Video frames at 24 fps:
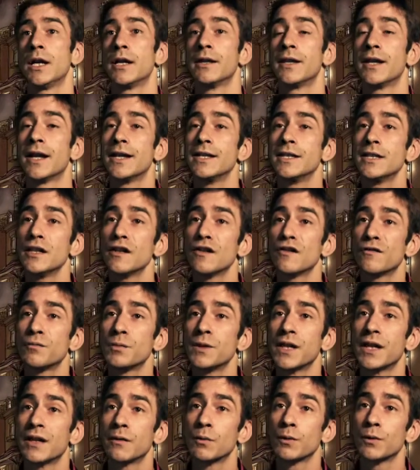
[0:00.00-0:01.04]
And the idea of
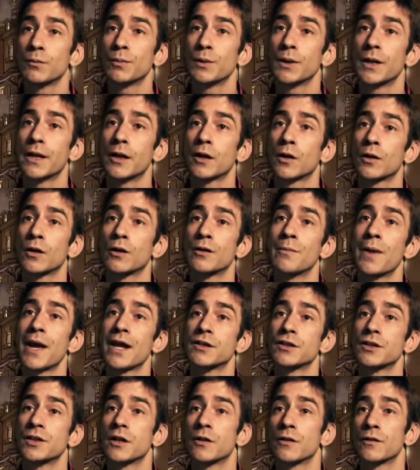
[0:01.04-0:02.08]
being able to play her
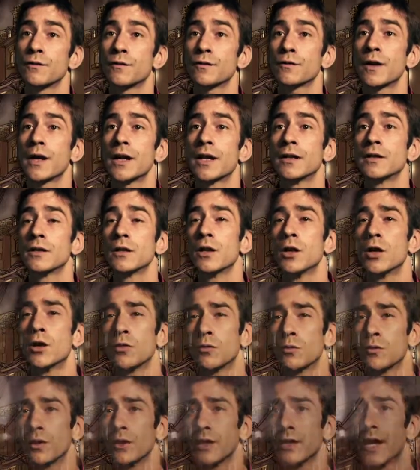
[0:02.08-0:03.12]
imaginary friend
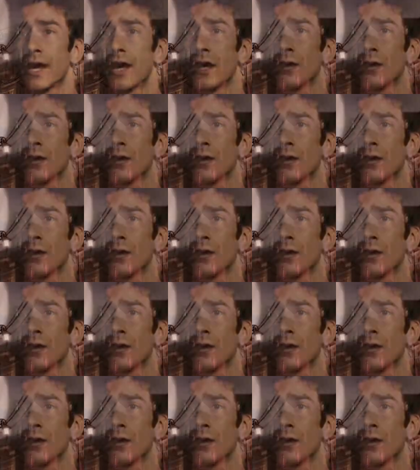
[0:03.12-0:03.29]
really